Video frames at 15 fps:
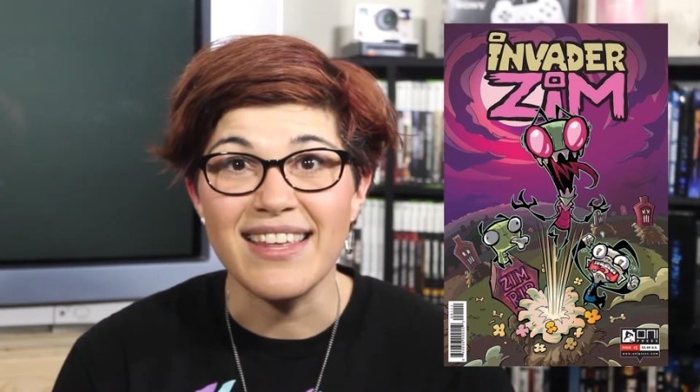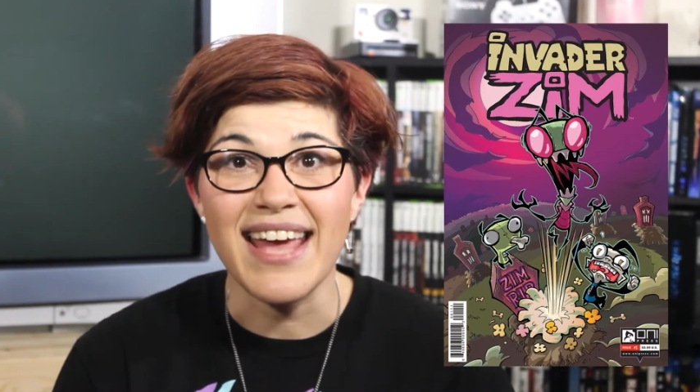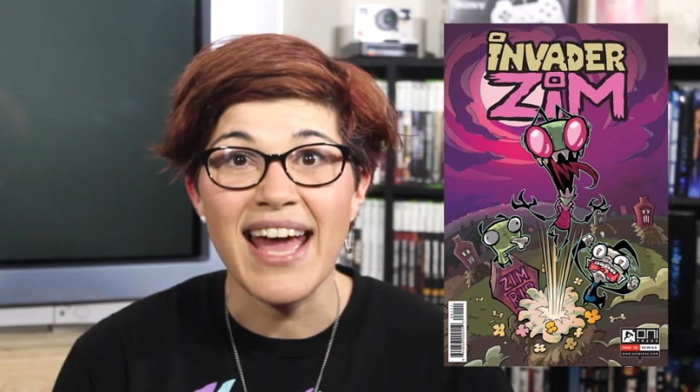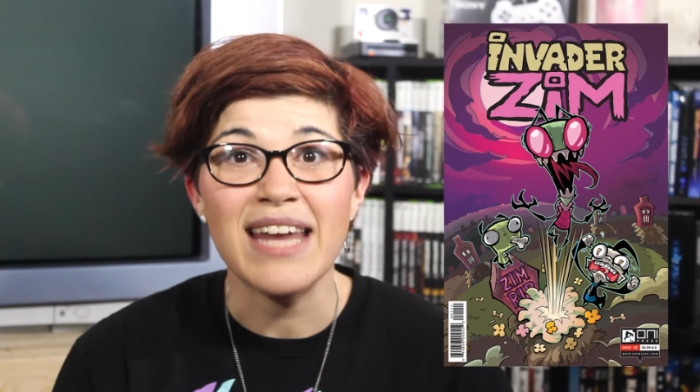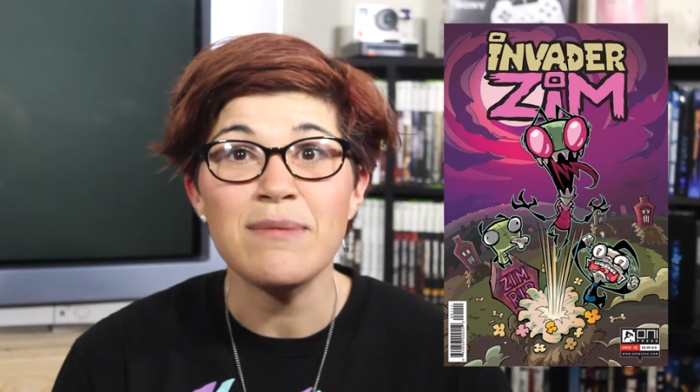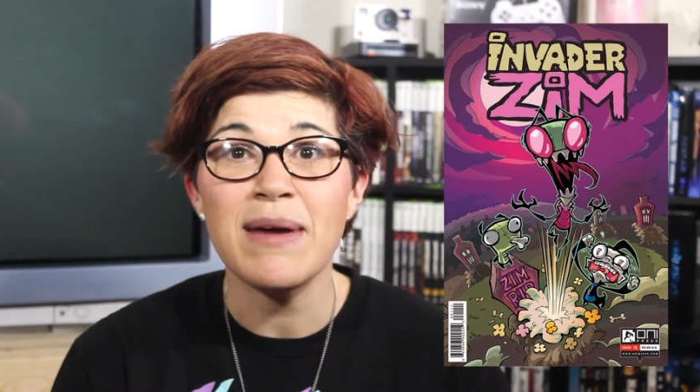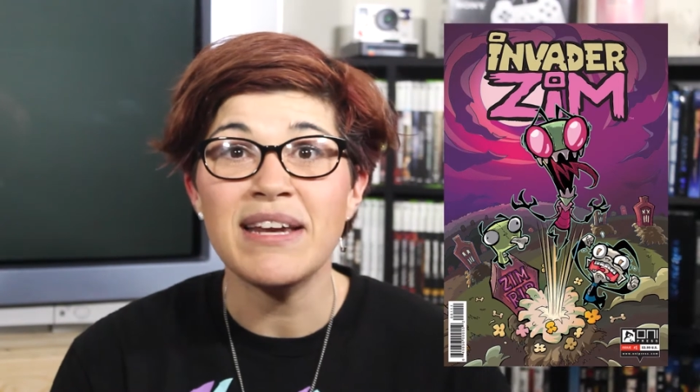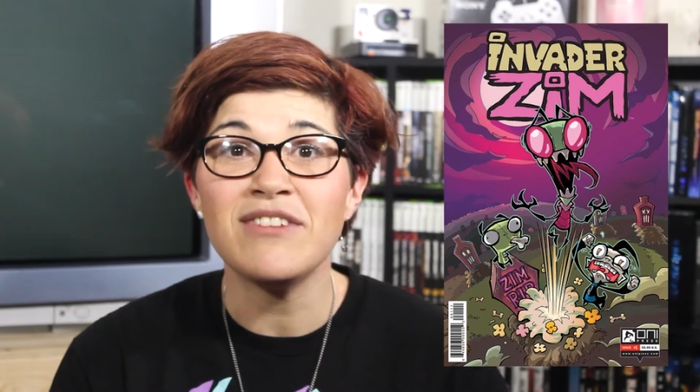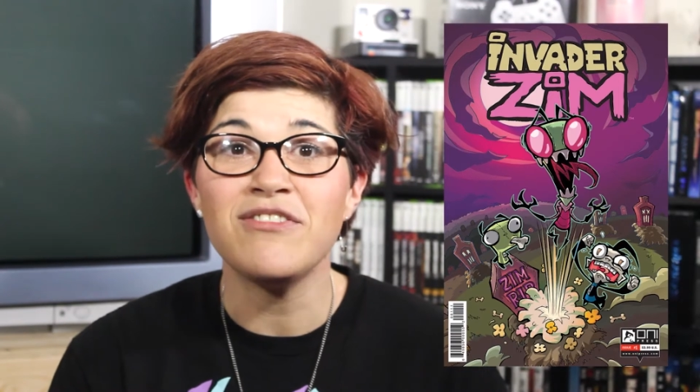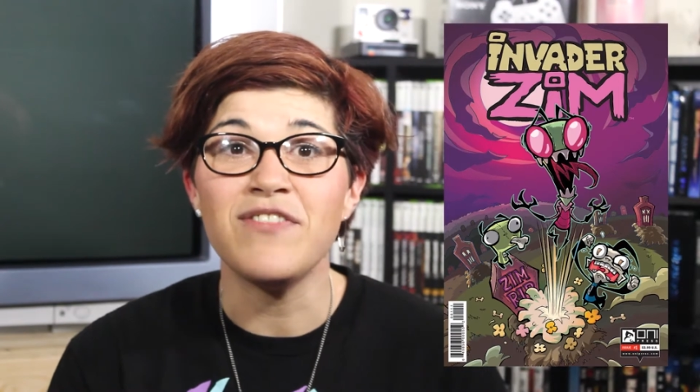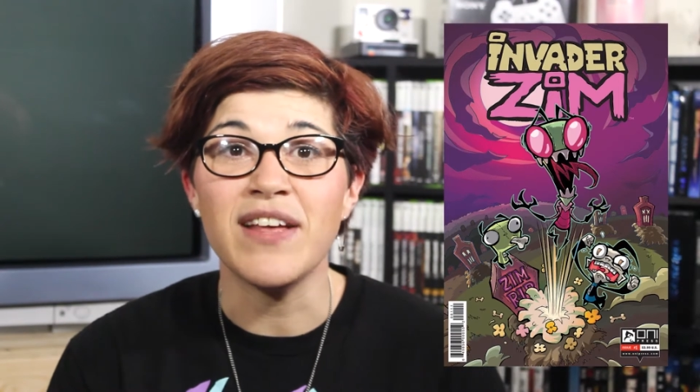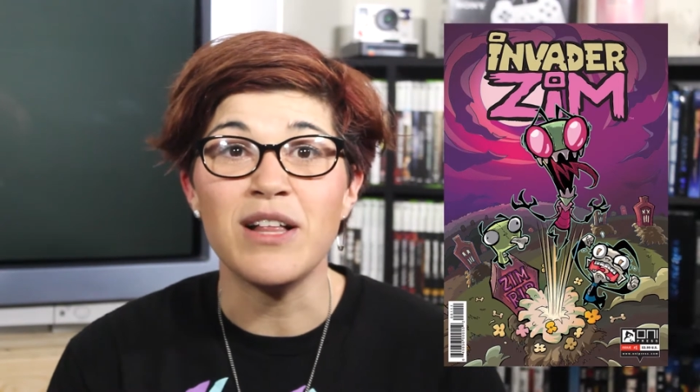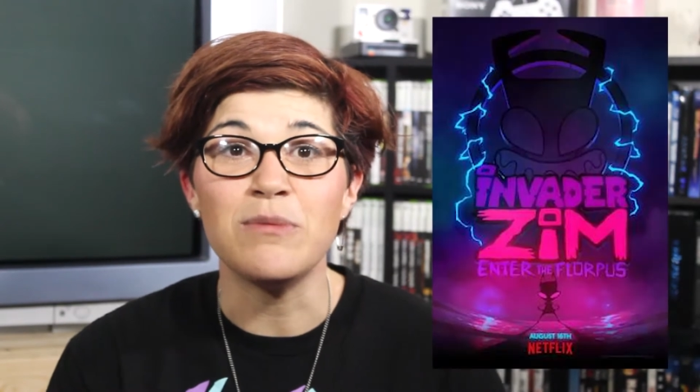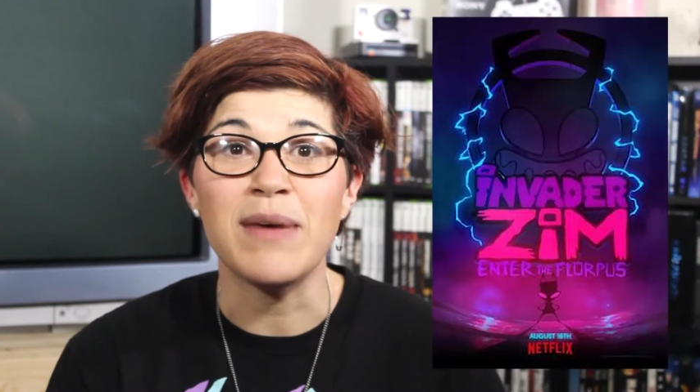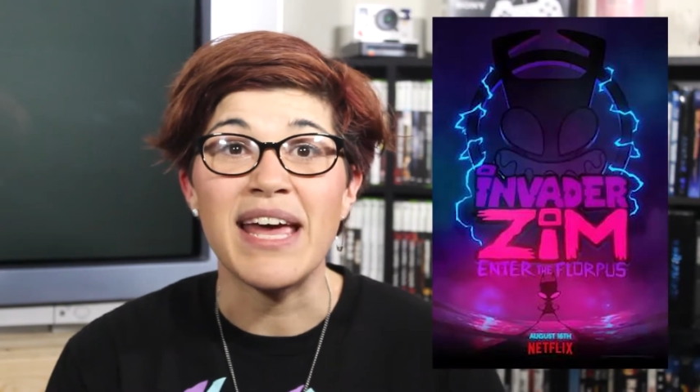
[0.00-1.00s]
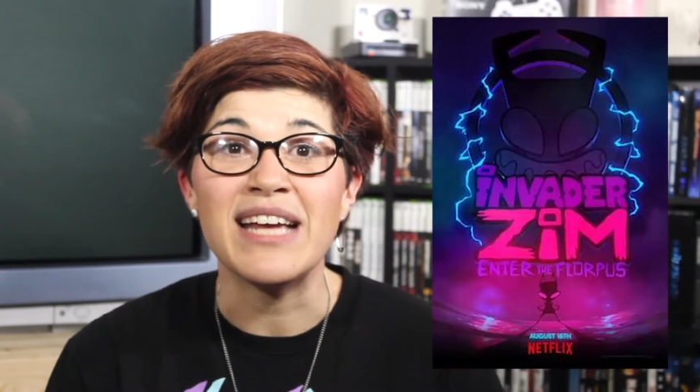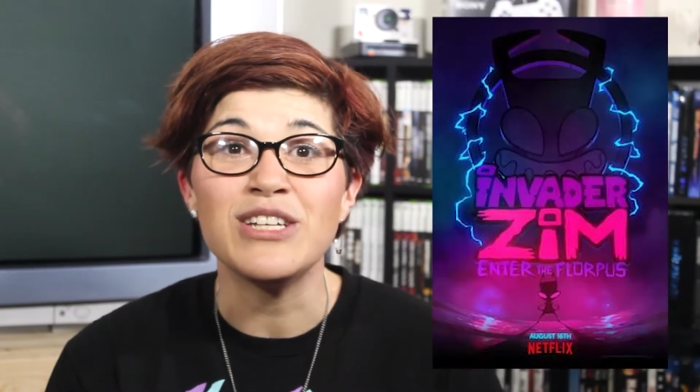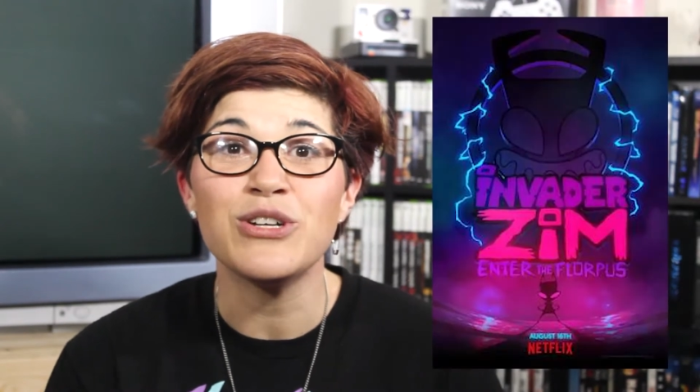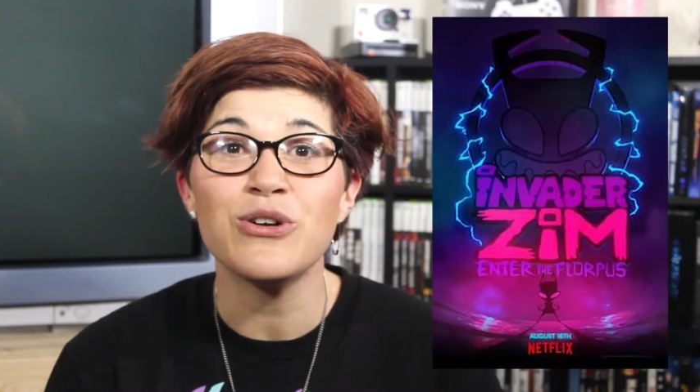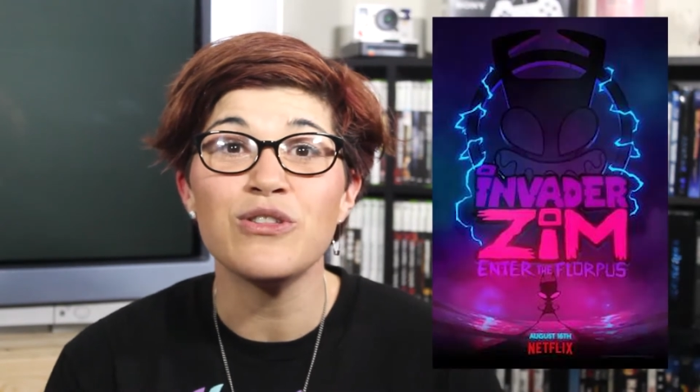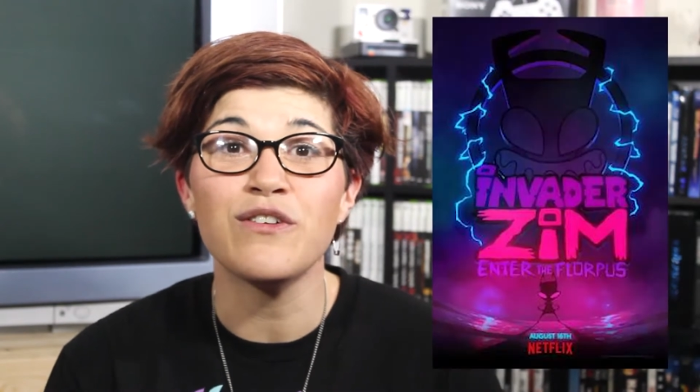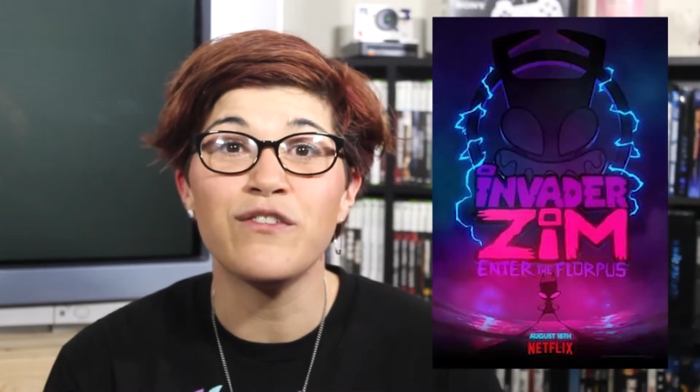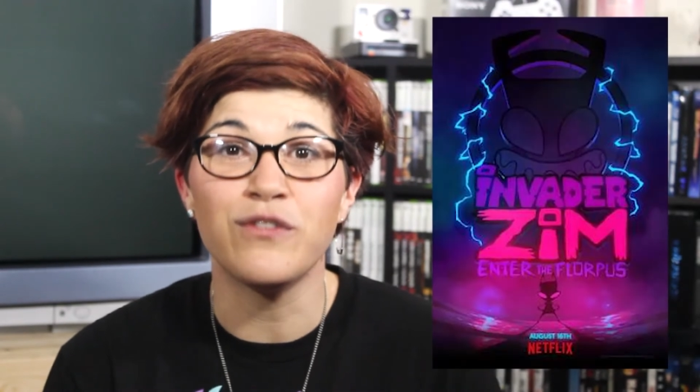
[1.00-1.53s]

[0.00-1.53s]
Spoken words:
the animated film Enter the